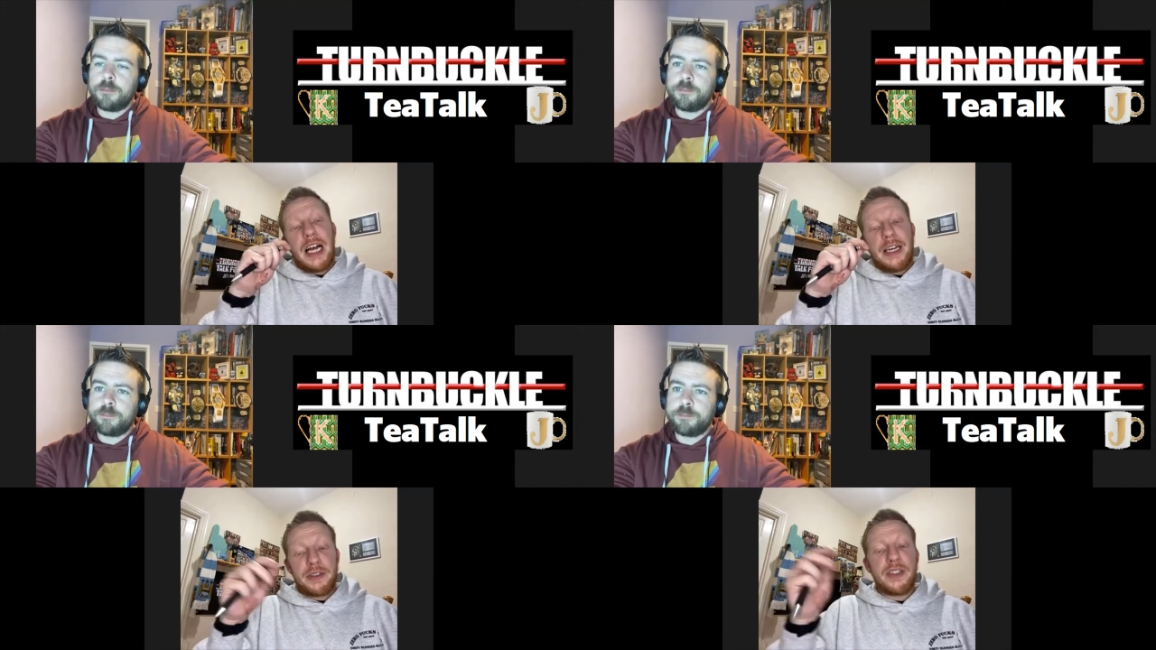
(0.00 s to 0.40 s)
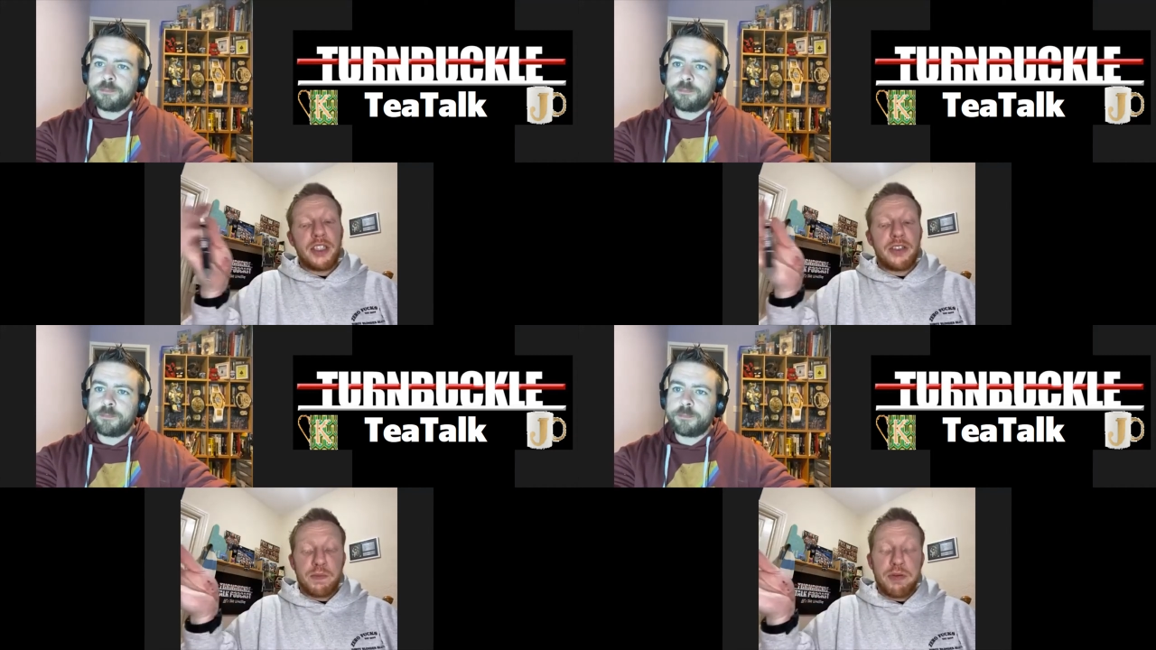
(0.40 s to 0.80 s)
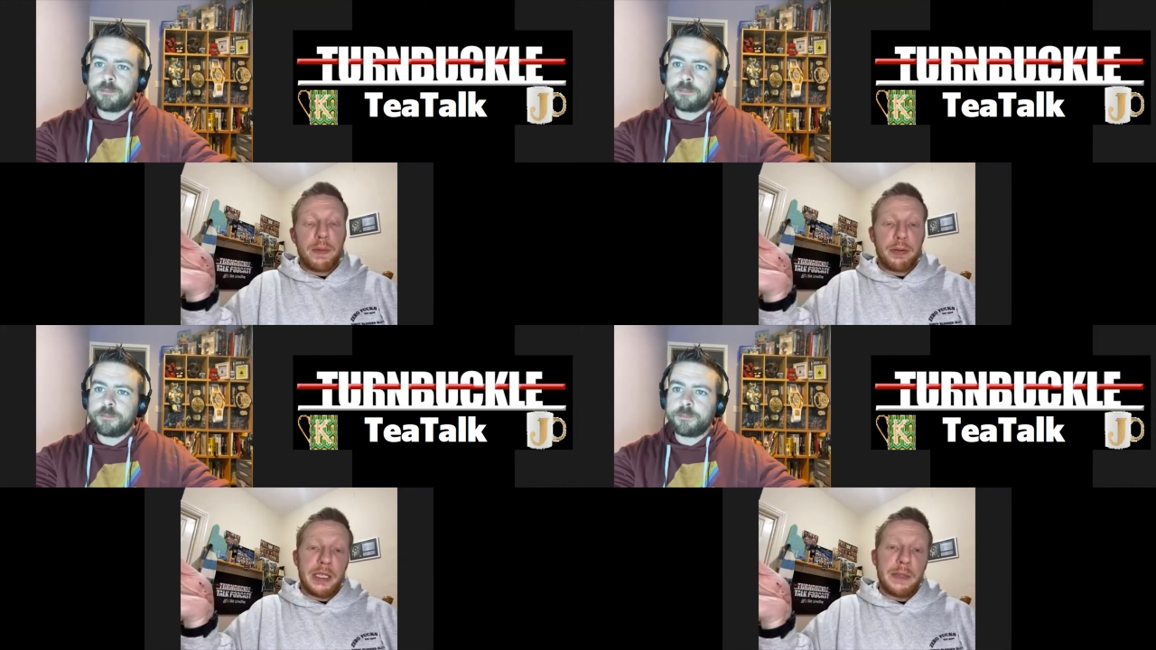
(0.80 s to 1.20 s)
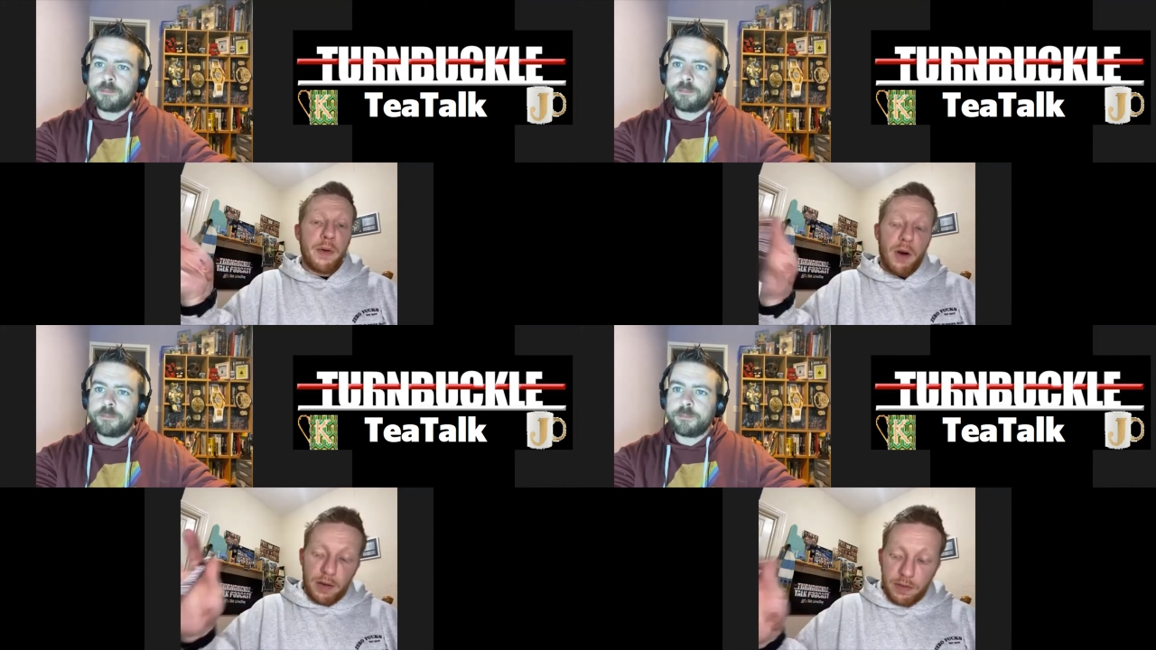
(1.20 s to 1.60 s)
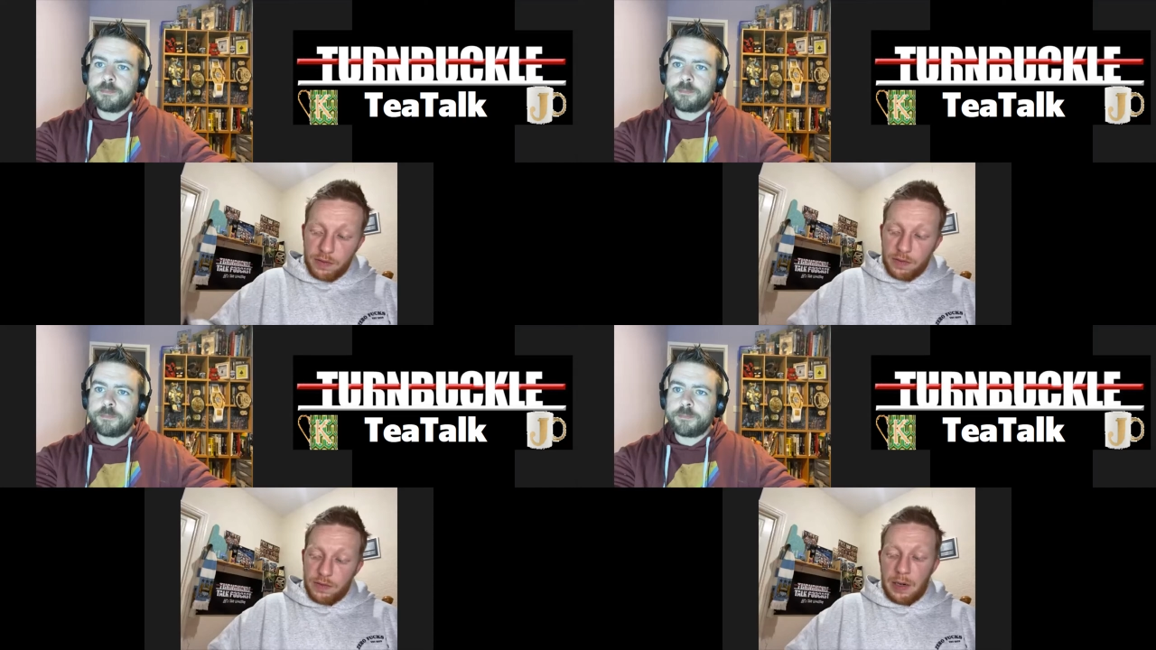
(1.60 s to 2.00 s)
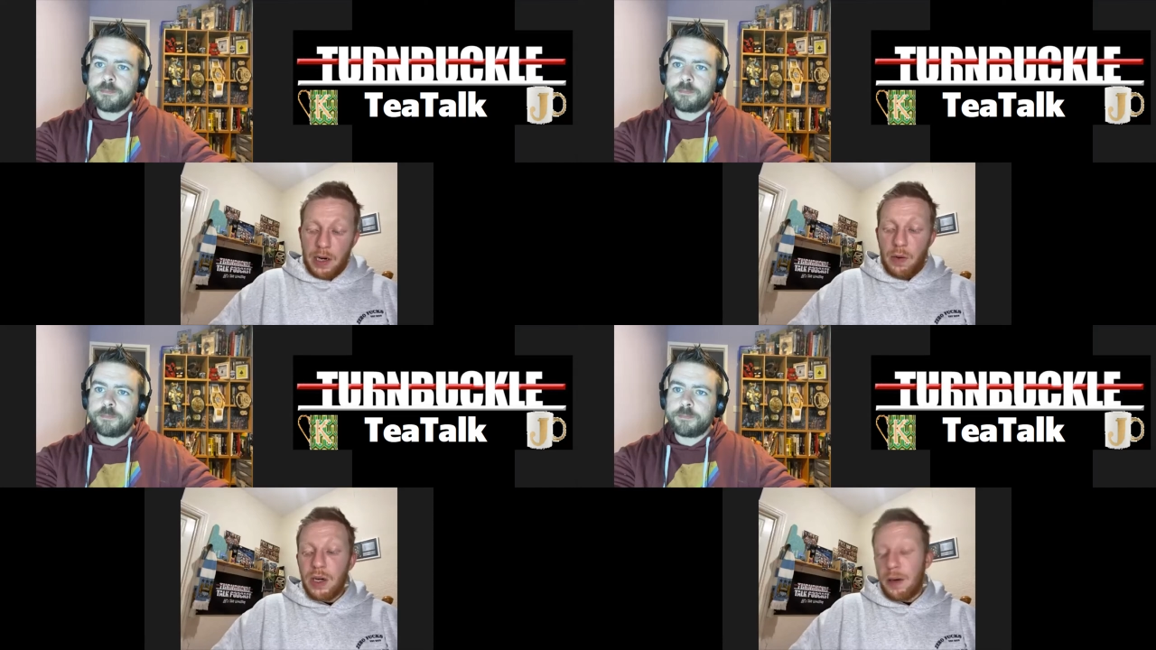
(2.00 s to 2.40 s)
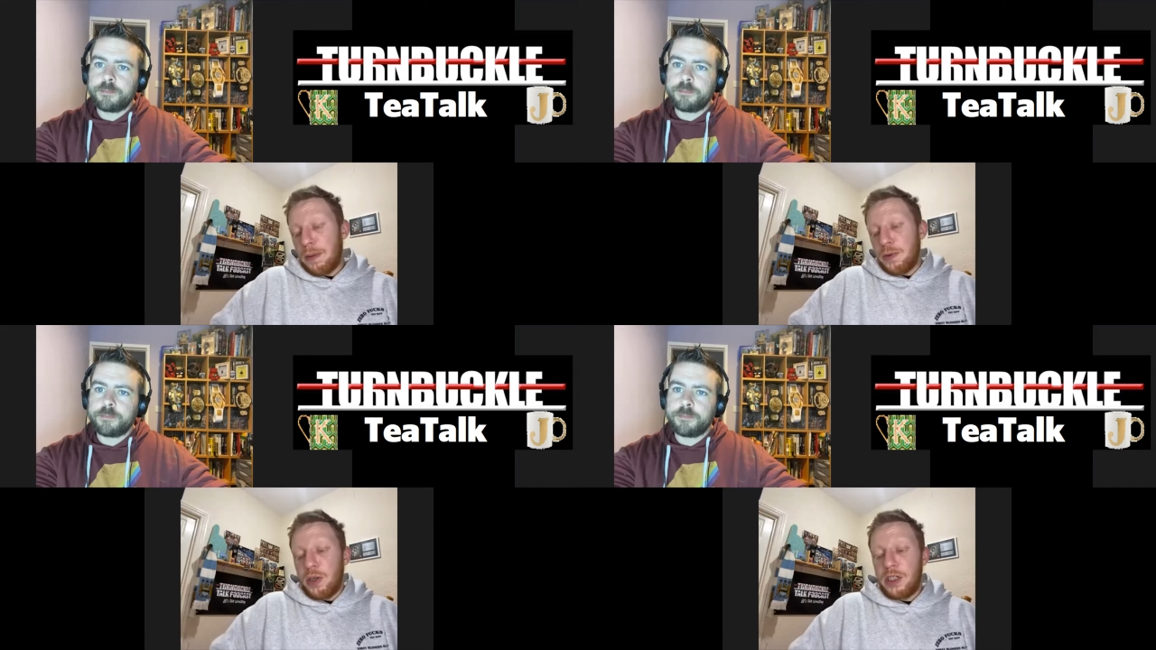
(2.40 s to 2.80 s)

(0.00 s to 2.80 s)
Speaker 1: I was going to do this properly, but I, I will I probably would.